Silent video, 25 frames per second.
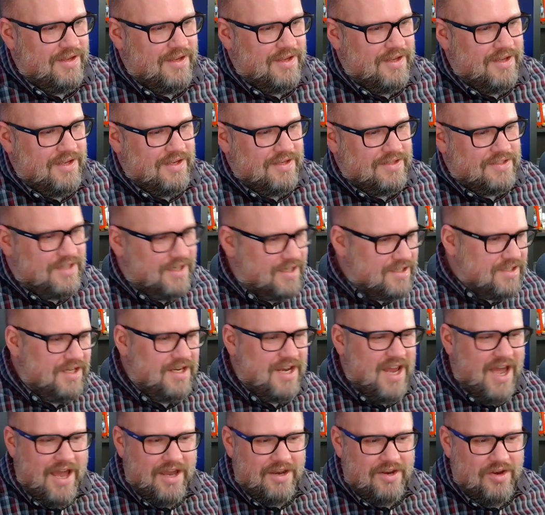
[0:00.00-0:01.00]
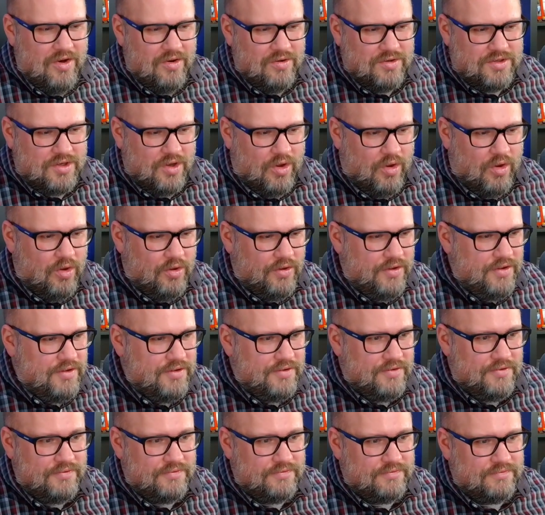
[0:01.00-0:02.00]
69 years old.
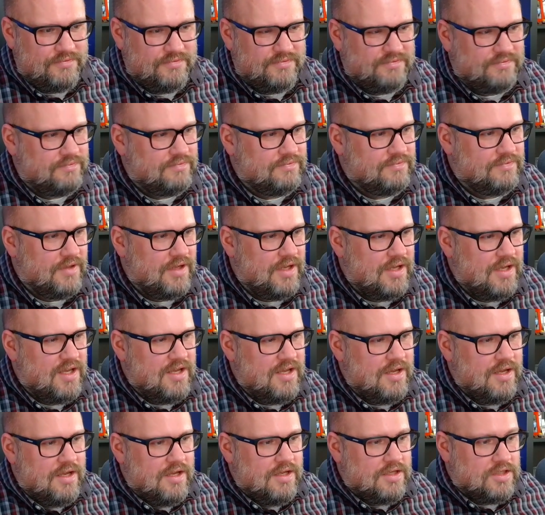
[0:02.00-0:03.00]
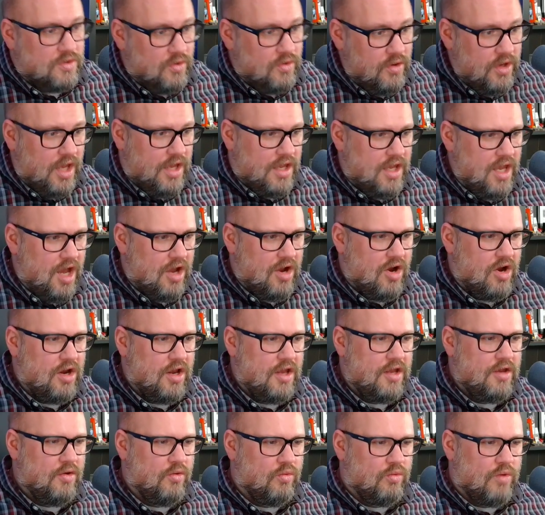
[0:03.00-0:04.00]
So a younger
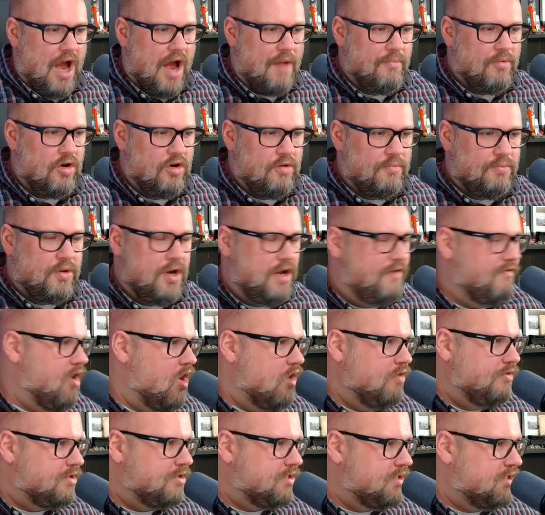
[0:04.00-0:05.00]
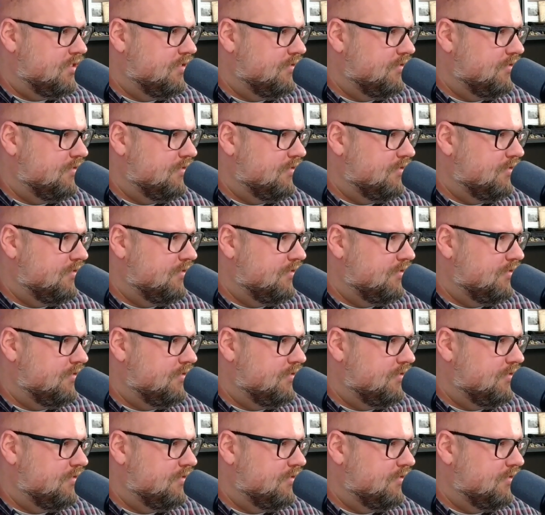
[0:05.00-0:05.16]
Robert Prevost.